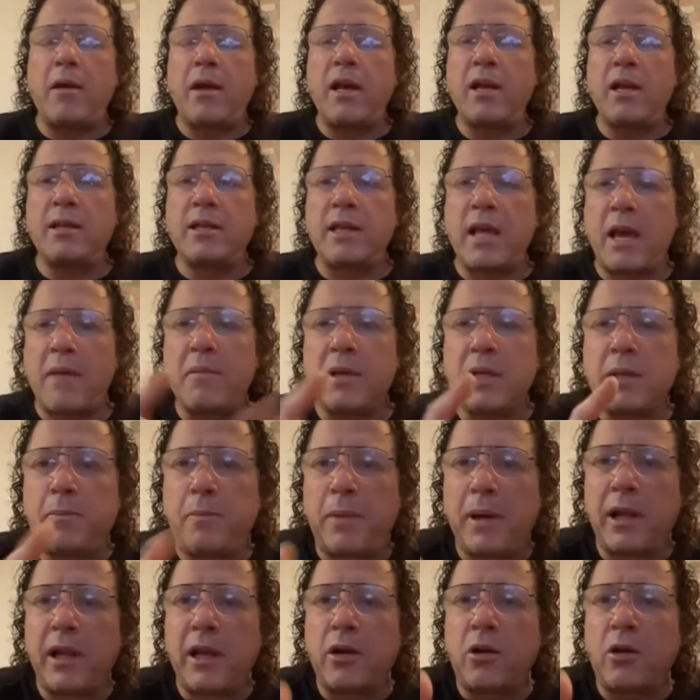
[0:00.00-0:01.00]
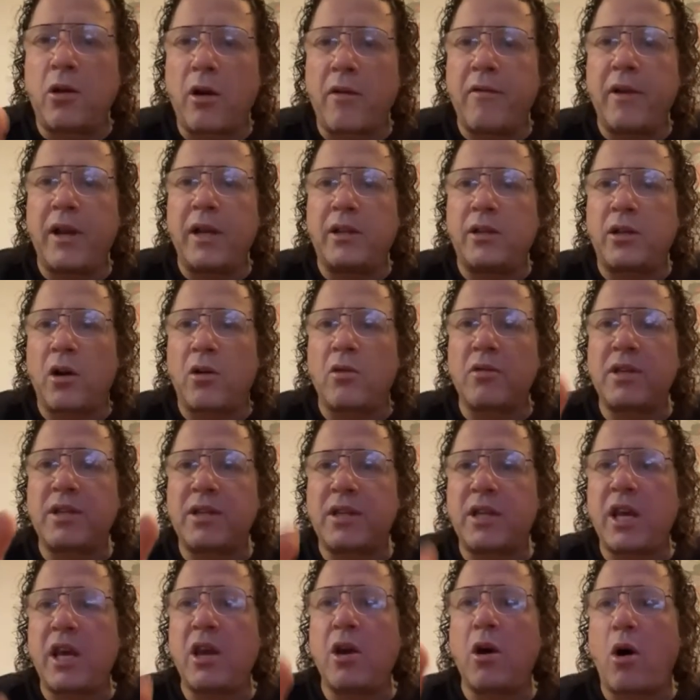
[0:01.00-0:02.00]
his name is Billy Corito,
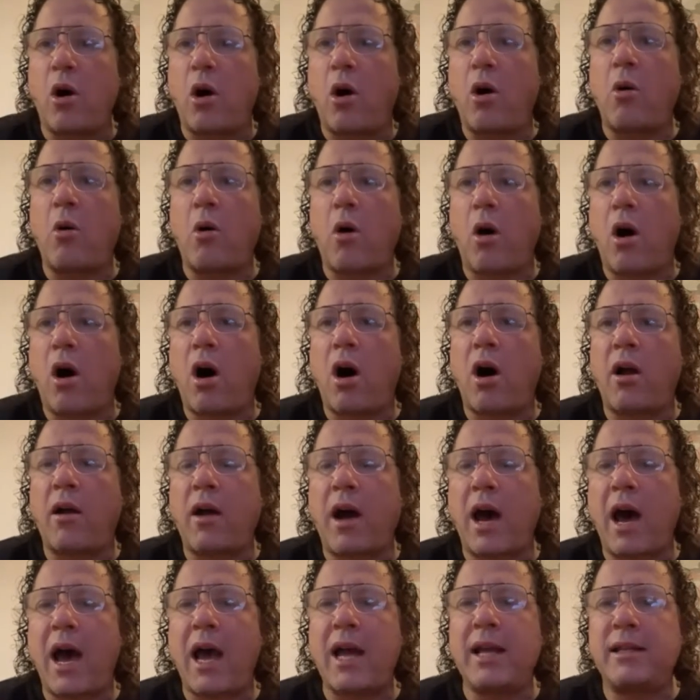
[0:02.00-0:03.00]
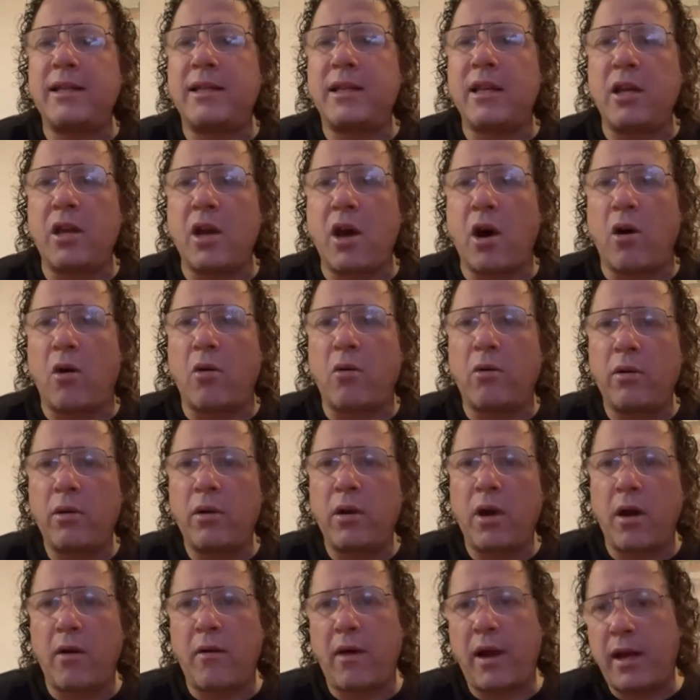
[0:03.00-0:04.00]
C-O-R-I-T-O.
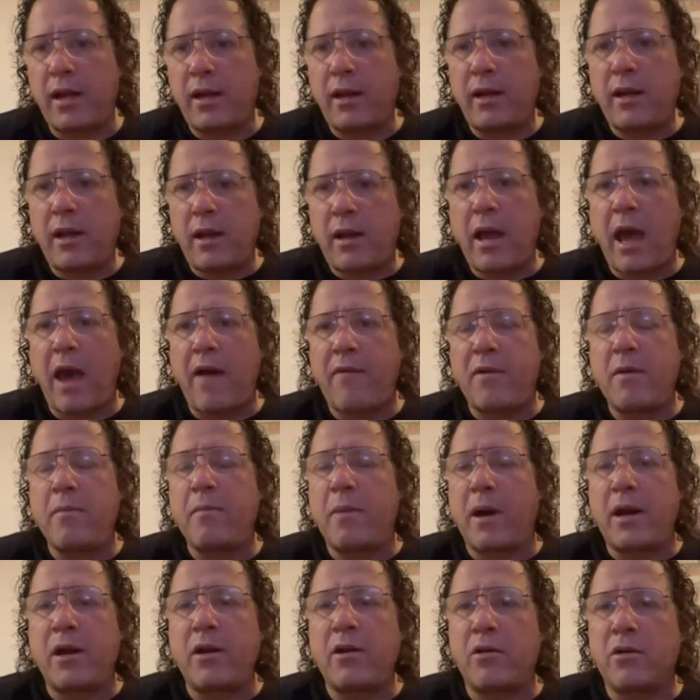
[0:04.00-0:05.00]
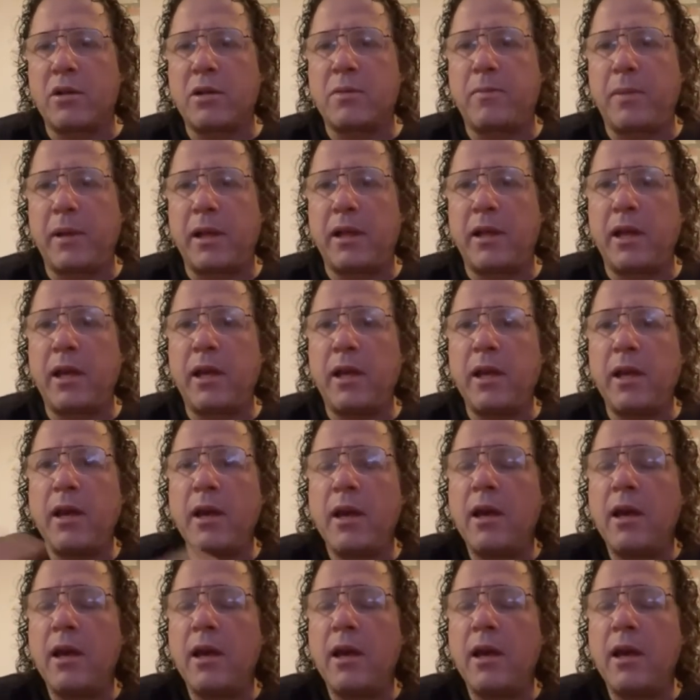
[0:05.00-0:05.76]
All right? Everybody knows Billy.